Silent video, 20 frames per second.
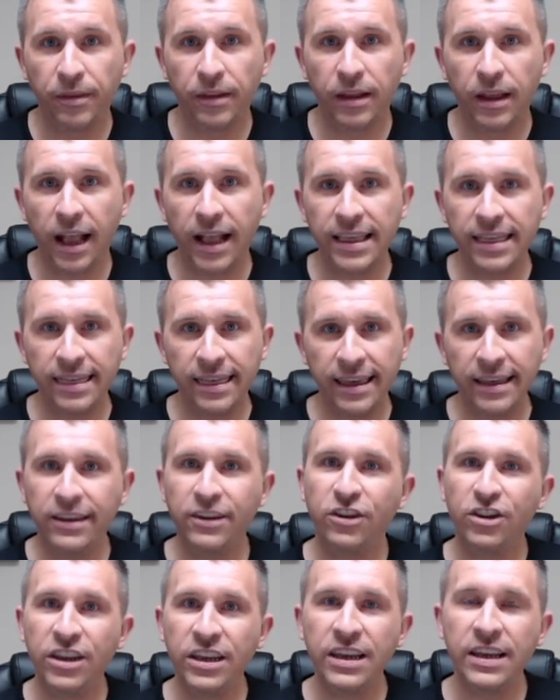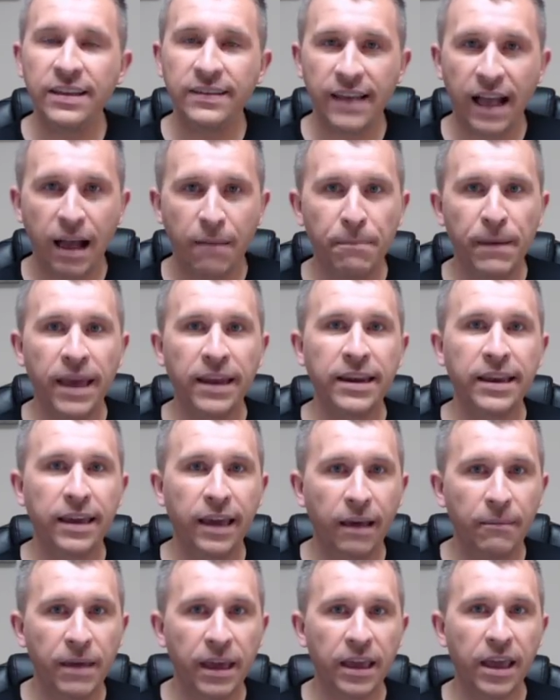I think she is up and
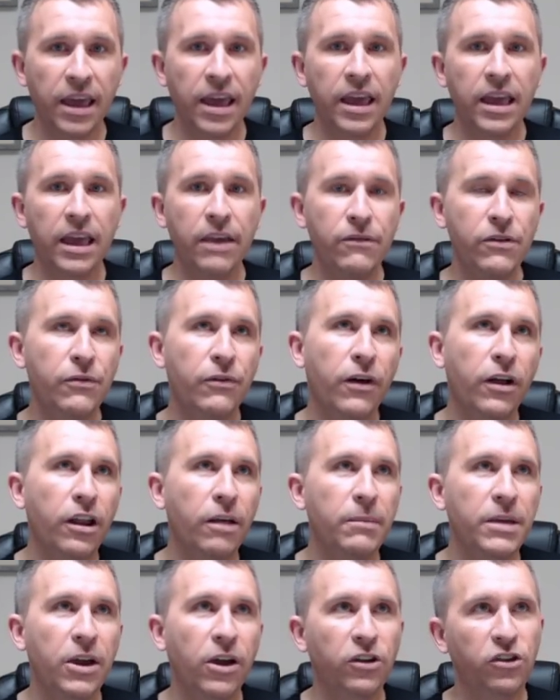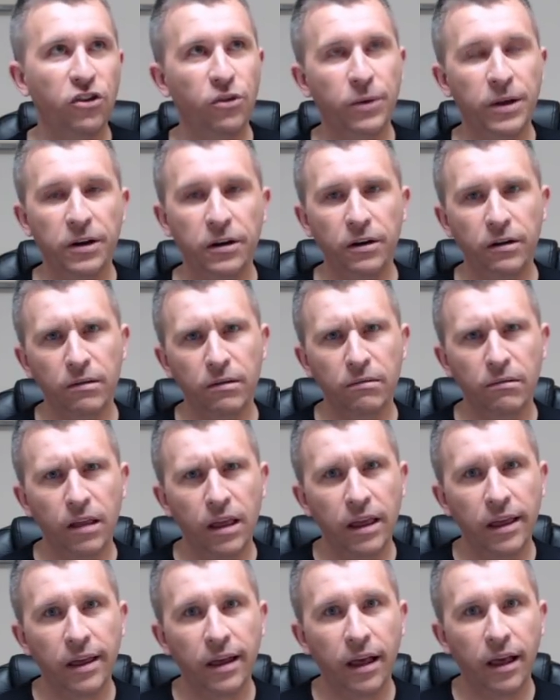coming. If you follow me on Twitter,
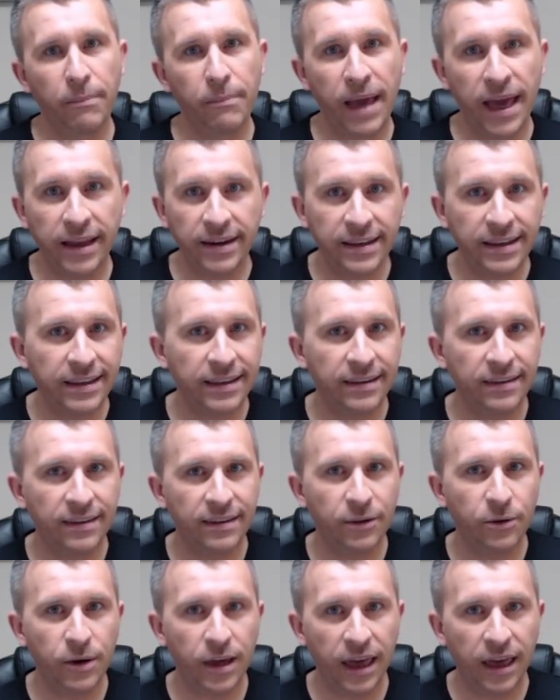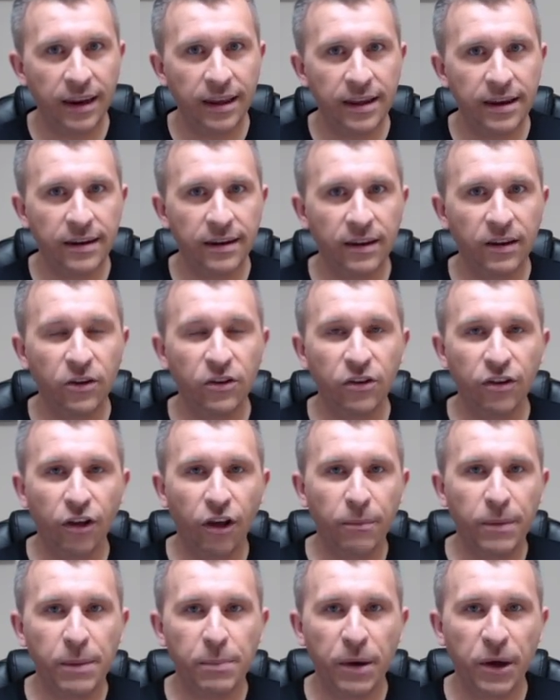Matt ESC United, you
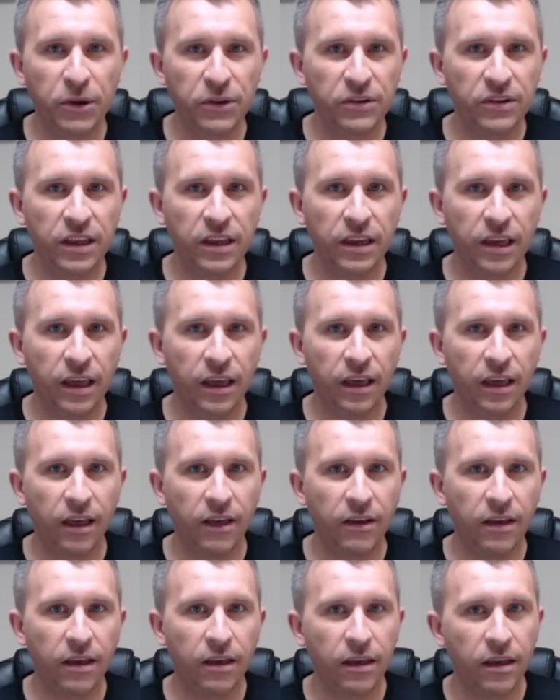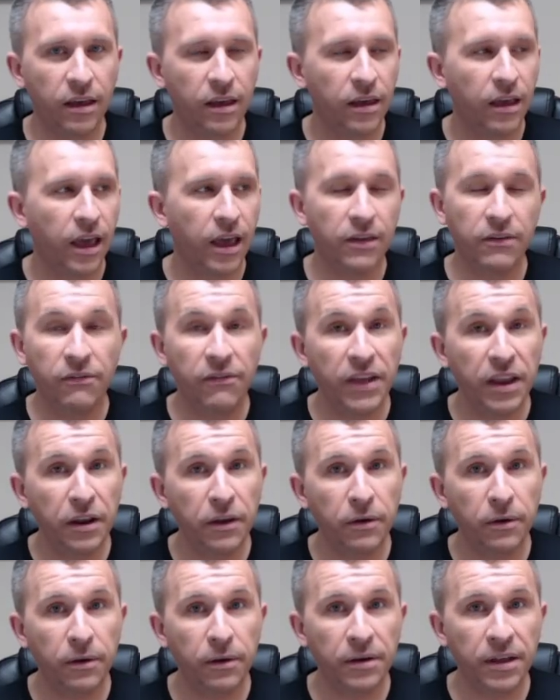saw me posting a
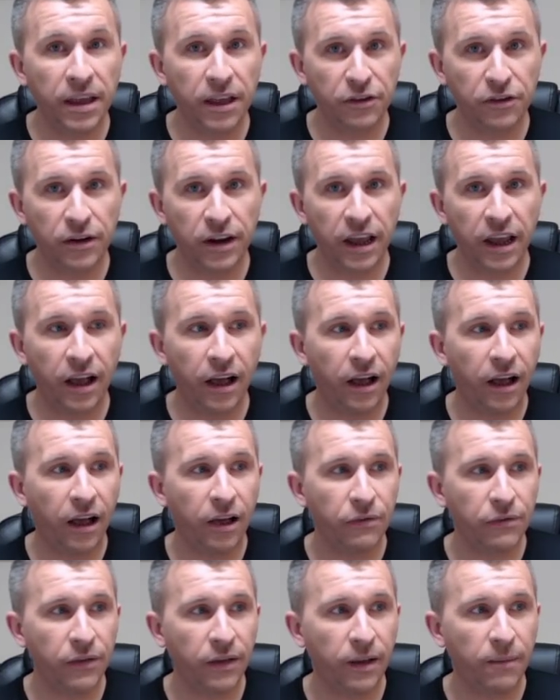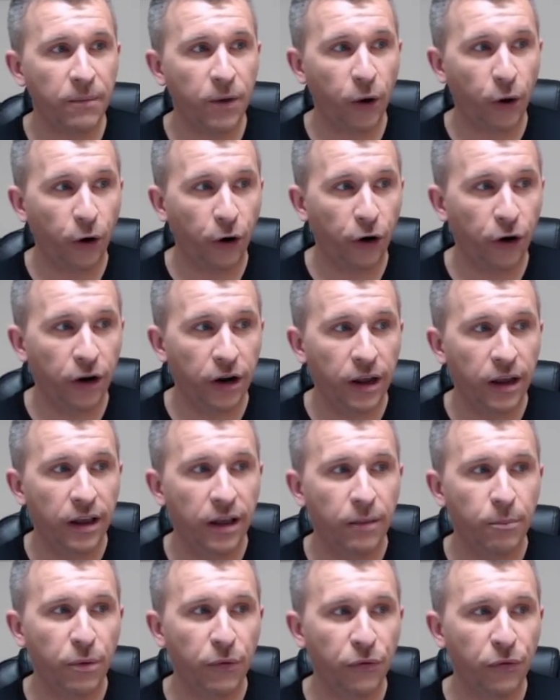video yesterday of her
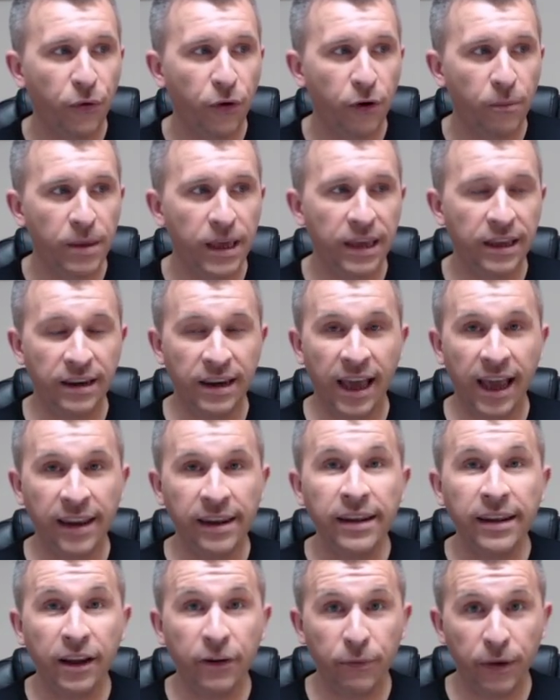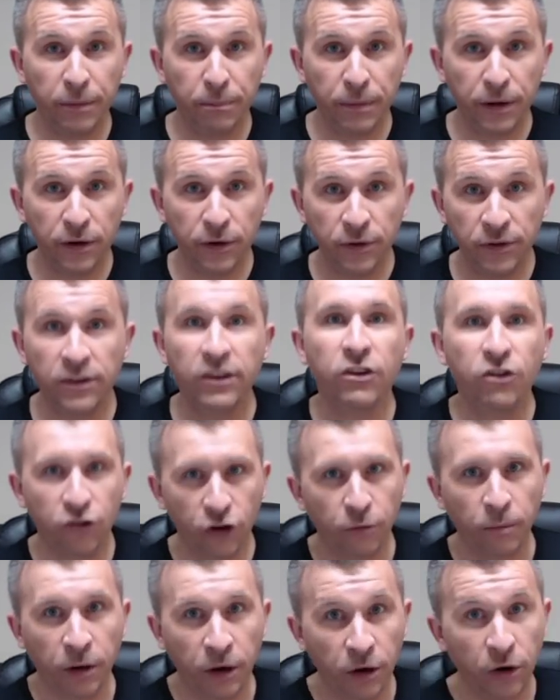performing 99 Red Balloons in
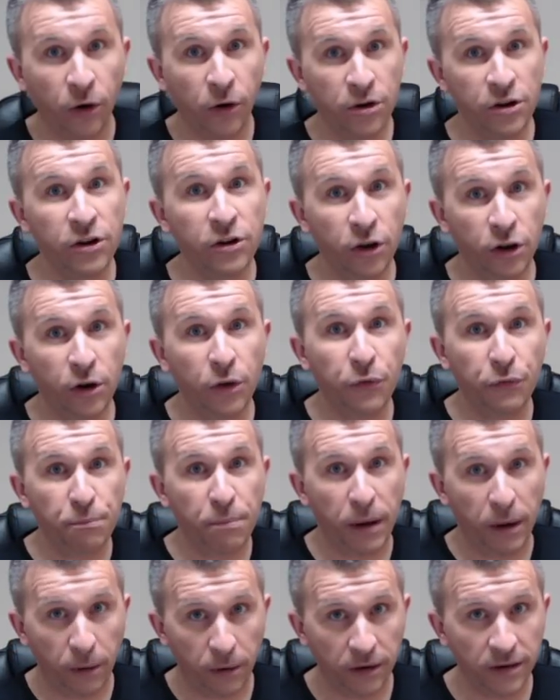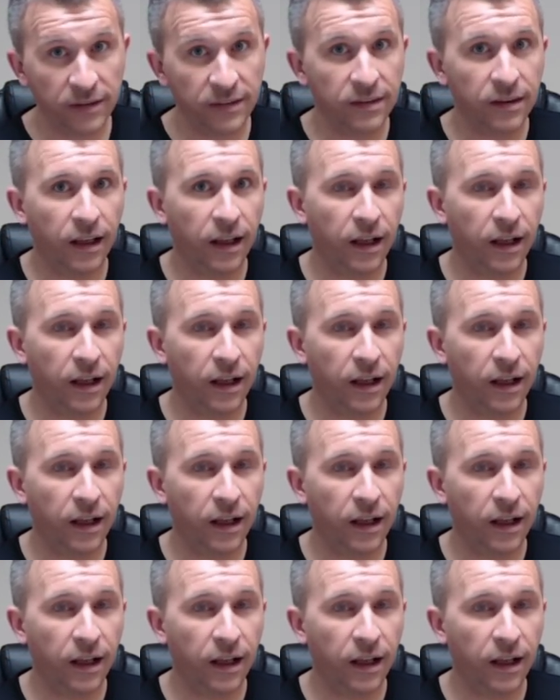German, 99 Luftballons,